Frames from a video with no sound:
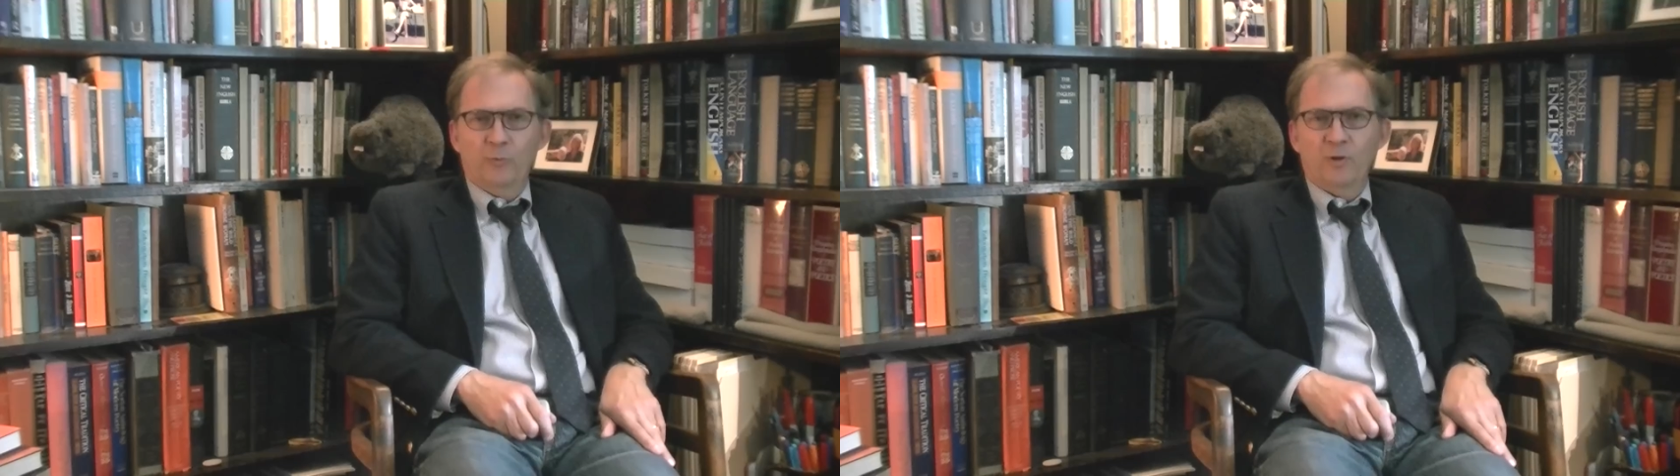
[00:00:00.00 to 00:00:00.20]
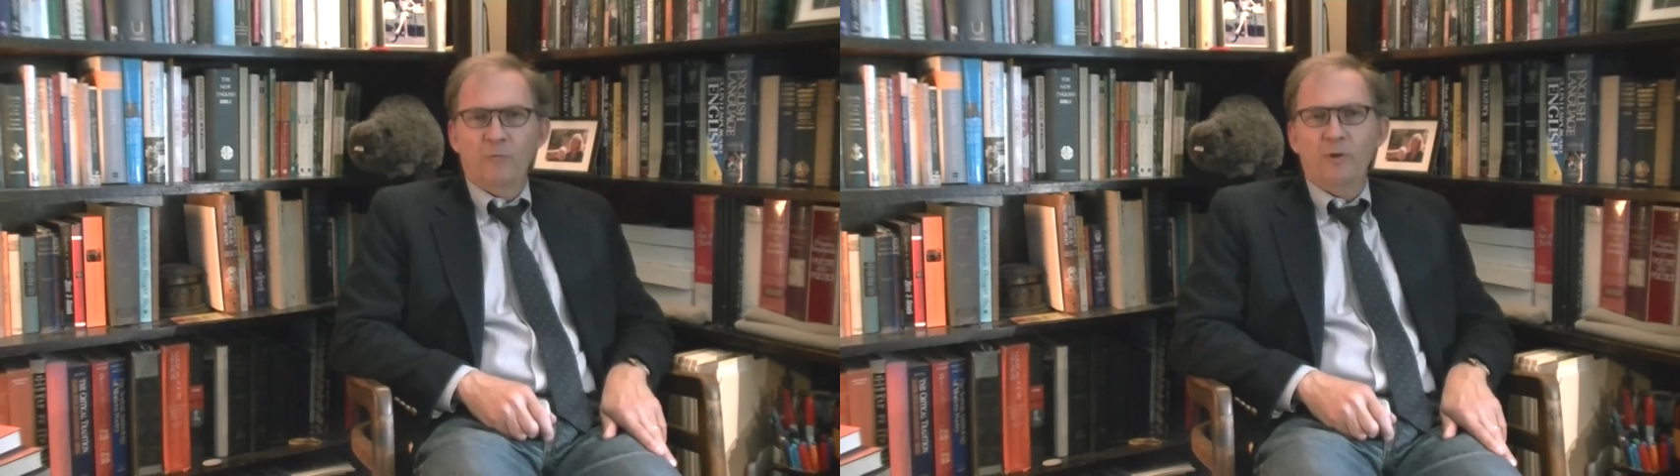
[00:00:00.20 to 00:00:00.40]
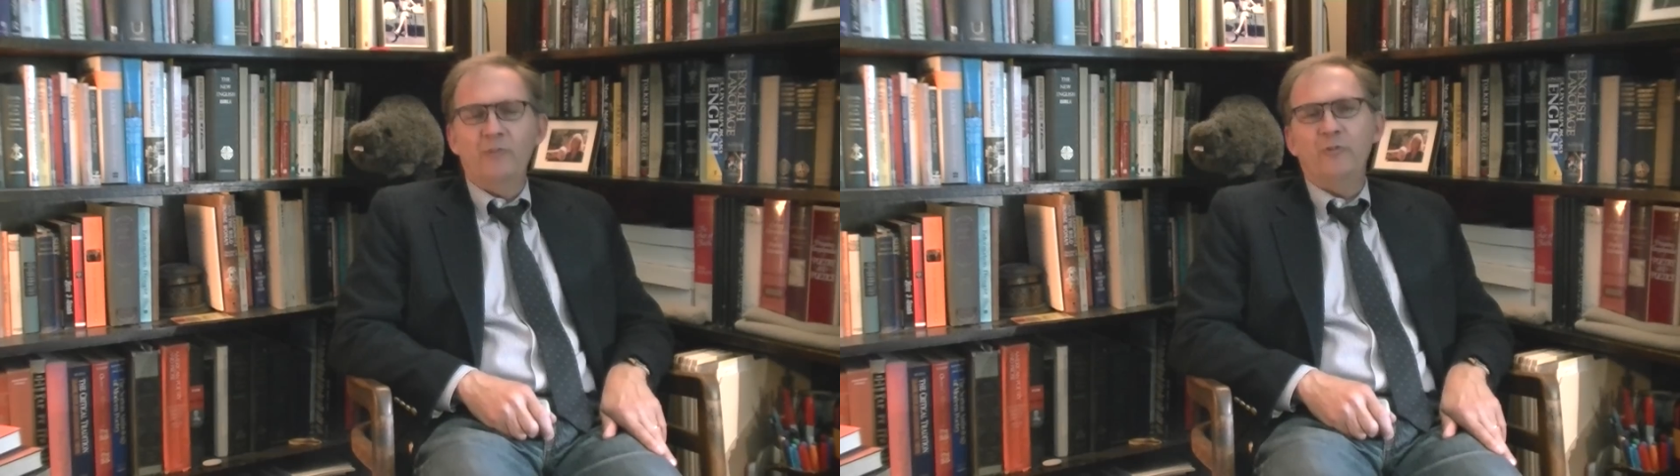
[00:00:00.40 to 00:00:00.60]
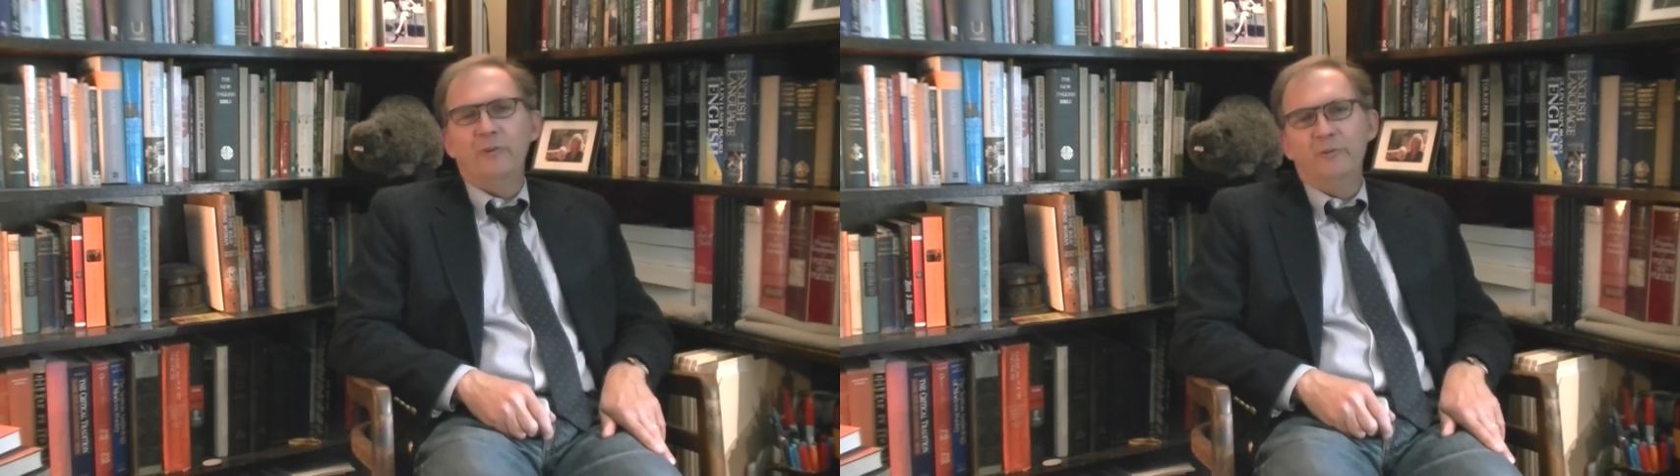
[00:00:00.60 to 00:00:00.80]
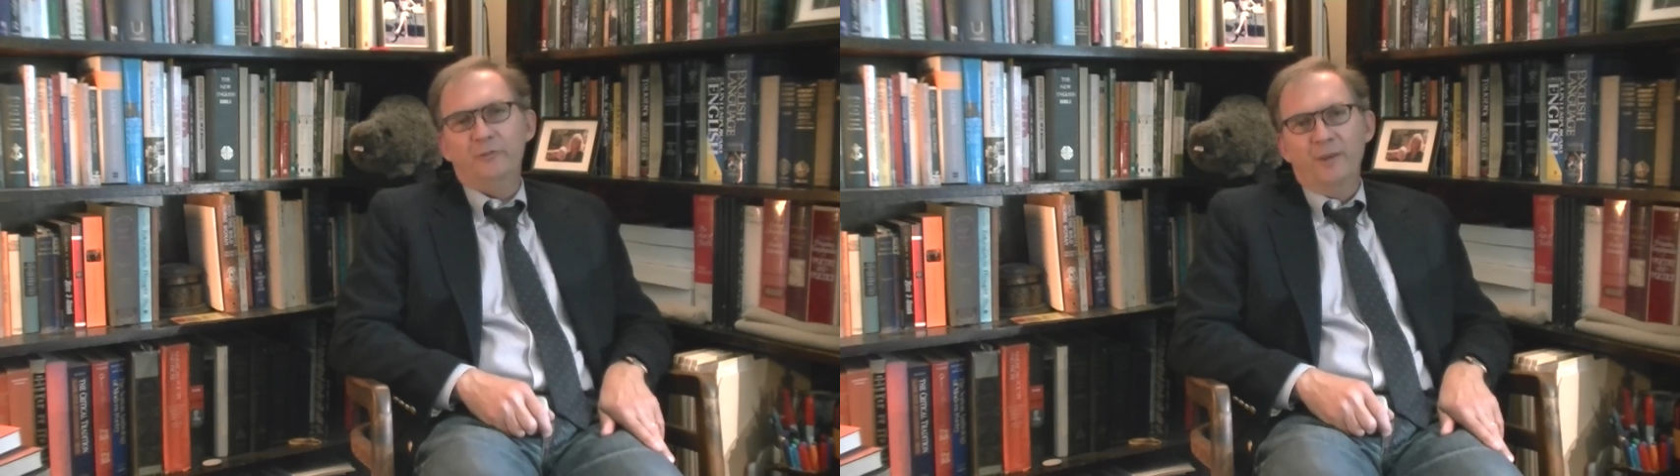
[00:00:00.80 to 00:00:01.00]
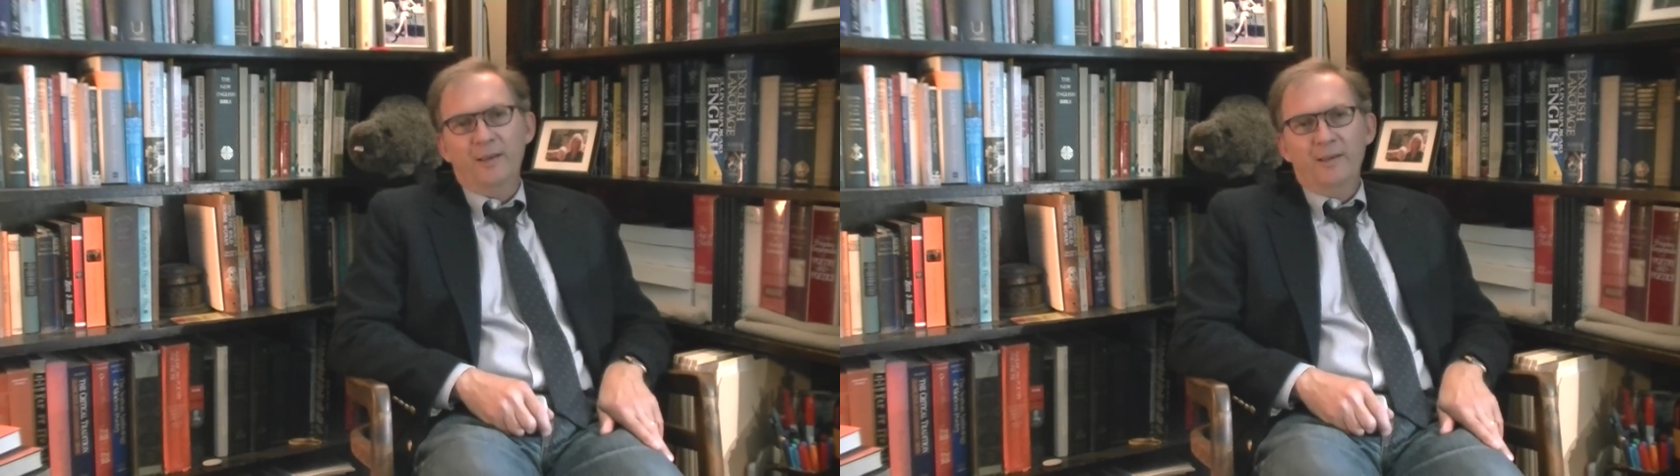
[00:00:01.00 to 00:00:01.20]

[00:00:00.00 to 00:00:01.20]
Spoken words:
one of which is